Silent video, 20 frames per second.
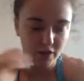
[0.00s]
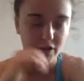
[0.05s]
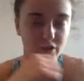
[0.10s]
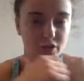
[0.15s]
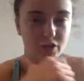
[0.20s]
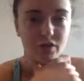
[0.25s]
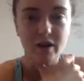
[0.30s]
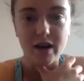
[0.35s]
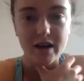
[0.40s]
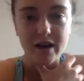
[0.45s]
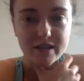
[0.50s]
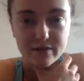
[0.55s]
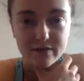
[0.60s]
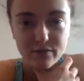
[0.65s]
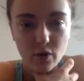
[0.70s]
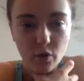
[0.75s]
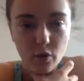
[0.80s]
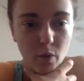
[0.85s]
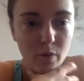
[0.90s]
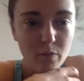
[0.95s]
You guys have
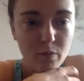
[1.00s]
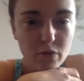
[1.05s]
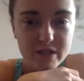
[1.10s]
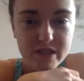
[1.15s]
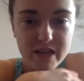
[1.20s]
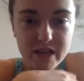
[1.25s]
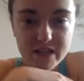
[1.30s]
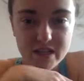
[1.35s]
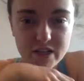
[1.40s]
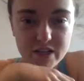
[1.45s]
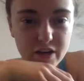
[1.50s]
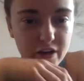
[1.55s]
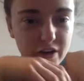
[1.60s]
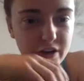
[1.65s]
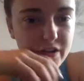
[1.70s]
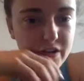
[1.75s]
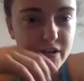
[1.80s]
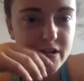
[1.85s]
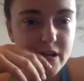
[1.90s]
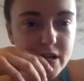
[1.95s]
got one more set to
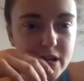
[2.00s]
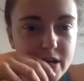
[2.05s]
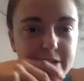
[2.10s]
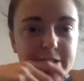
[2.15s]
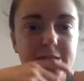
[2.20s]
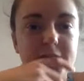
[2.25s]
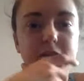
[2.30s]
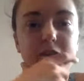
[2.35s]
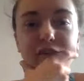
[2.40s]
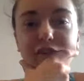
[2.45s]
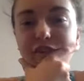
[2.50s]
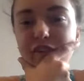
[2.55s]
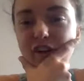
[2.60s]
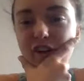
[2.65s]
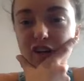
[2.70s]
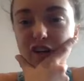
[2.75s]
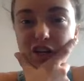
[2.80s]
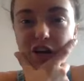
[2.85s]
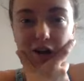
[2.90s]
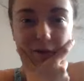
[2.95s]
go. So
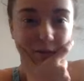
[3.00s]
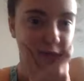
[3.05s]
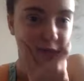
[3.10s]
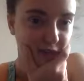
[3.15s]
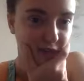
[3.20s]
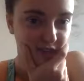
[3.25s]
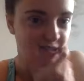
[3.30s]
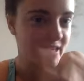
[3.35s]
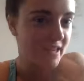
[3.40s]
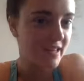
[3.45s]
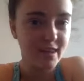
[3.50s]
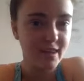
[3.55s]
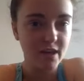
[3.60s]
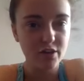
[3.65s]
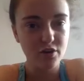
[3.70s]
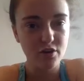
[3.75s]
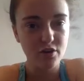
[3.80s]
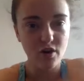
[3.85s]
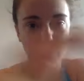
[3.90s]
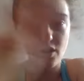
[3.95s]
finish up the set that
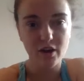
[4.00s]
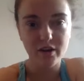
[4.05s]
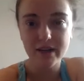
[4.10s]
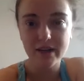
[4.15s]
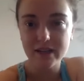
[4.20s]
you're on.